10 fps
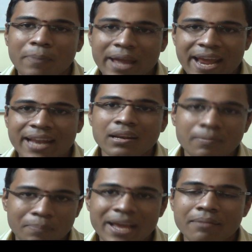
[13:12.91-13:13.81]

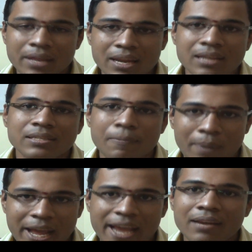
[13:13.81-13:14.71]
plane mirror is
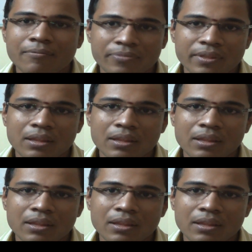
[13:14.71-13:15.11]
a plane